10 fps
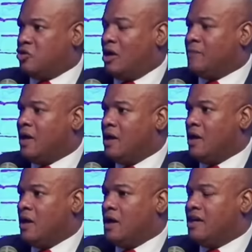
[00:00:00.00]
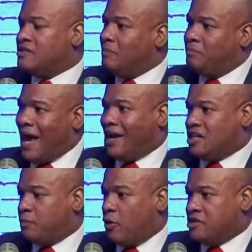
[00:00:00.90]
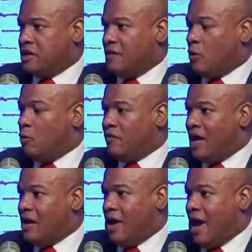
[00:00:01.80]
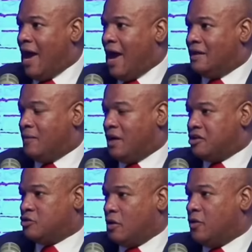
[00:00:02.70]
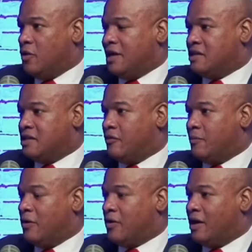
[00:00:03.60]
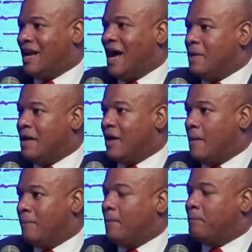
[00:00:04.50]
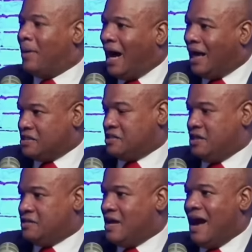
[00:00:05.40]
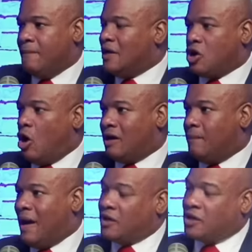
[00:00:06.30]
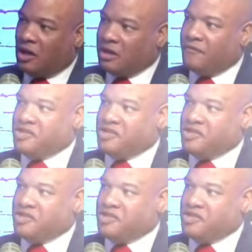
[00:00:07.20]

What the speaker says: Trump is the blackest president that we've ever had in the history of the United States of America. And I mean that by policies. I'm not talking about the color of